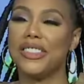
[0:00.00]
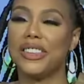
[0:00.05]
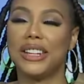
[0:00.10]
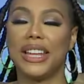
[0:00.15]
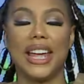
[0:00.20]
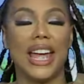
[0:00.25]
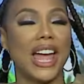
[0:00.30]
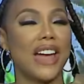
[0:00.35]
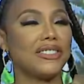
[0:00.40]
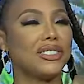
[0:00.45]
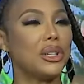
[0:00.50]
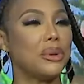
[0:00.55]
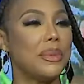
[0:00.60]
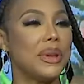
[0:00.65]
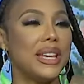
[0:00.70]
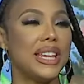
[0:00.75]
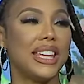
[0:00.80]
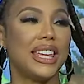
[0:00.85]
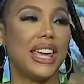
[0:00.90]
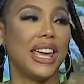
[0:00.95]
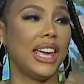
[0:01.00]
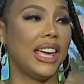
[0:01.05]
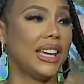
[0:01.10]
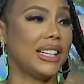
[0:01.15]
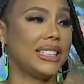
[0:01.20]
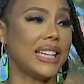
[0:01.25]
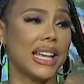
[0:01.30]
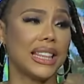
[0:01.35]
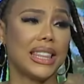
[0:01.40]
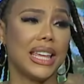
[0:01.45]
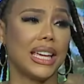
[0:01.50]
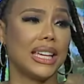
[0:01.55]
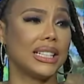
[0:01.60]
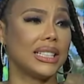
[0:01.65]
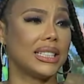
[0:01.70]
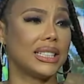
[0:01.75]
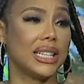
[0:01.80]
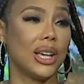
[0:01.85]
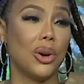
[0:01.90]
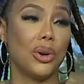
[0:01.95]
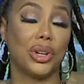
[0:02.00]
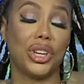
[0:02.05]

oh, that they have squeeze. so many kids. I think it's so